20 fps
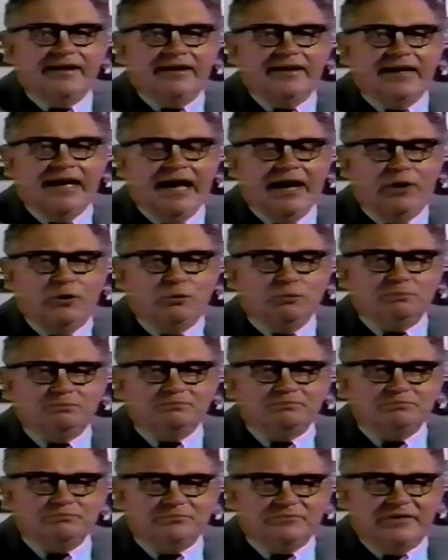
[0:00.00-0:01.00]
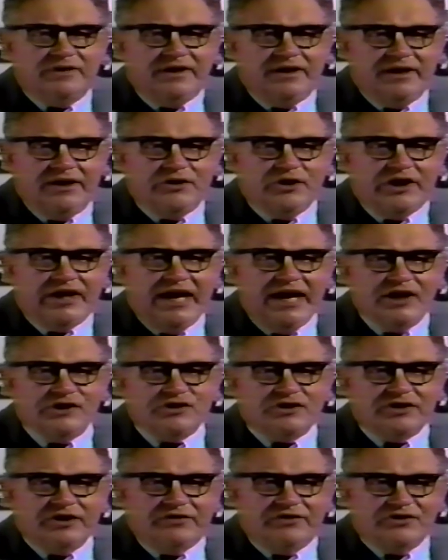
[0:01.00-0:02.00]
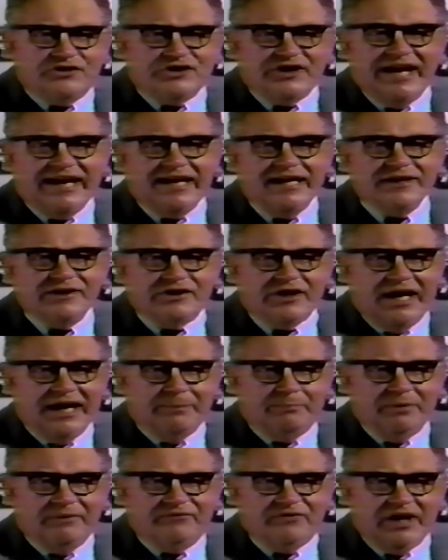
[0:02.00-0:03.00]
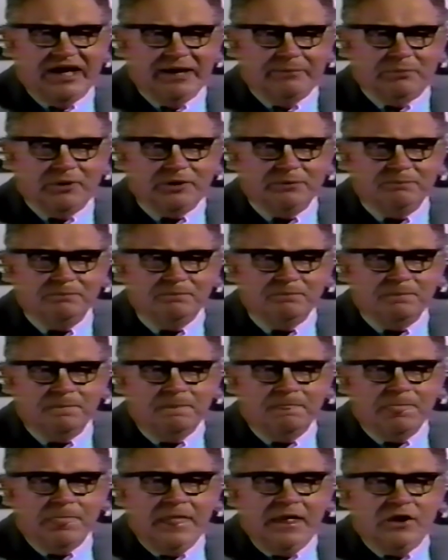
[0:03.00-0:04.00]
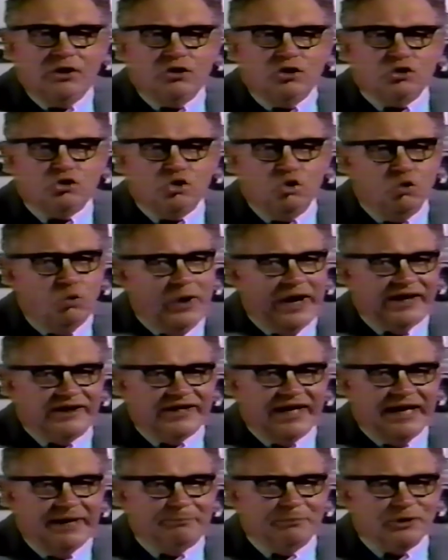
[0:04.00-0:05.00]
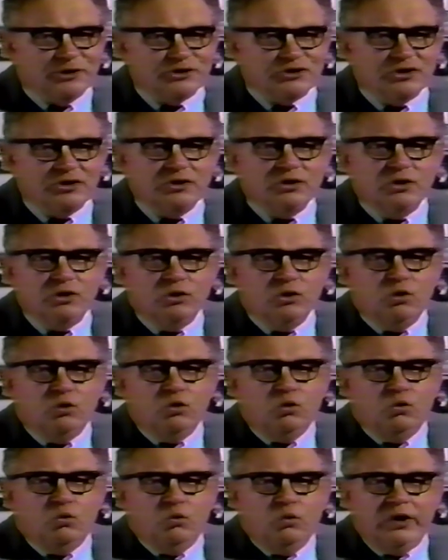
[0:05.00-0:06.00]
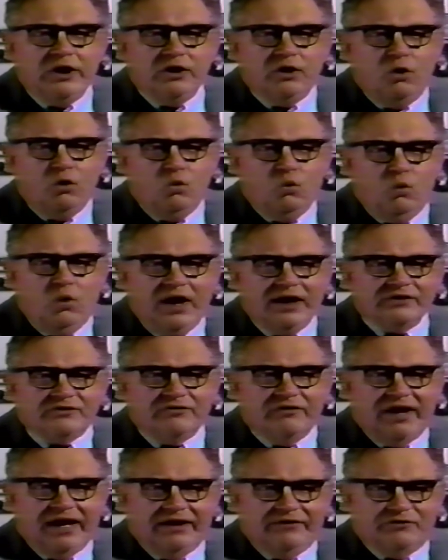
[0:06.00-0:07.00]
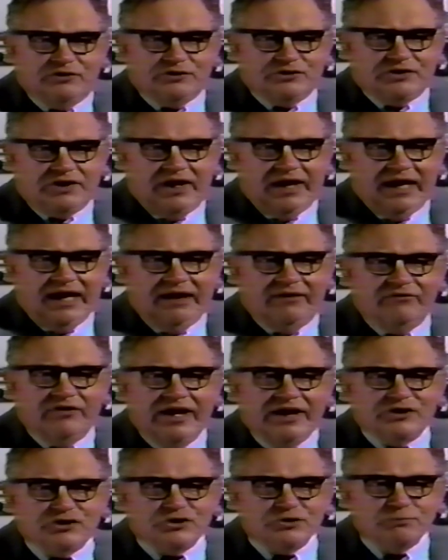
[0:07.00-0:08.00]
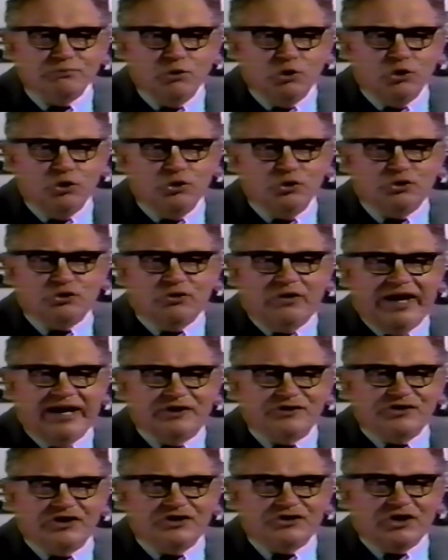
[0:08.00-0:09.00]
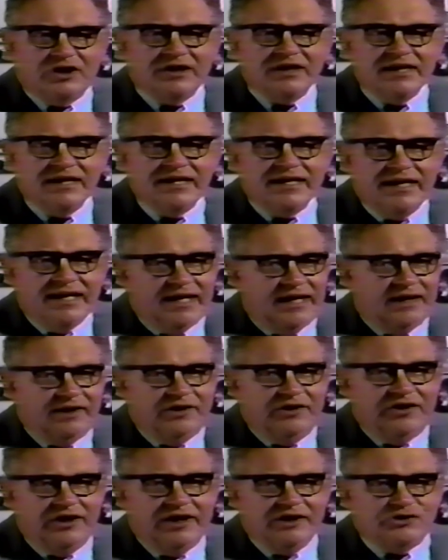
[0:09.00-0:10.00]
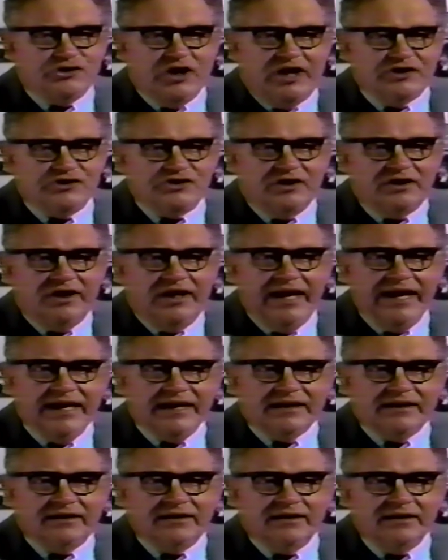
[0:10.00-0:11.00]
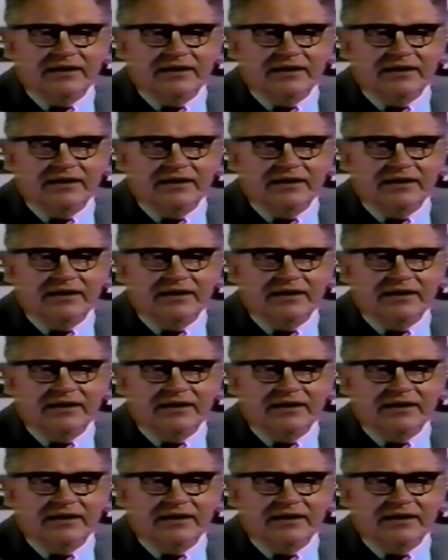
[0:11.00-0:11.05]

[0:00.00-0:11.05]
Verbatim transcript: Now, in the case of the second type of taper, the two-way tapers, we don't want drivers to have that smooth transition into the adjacent lane.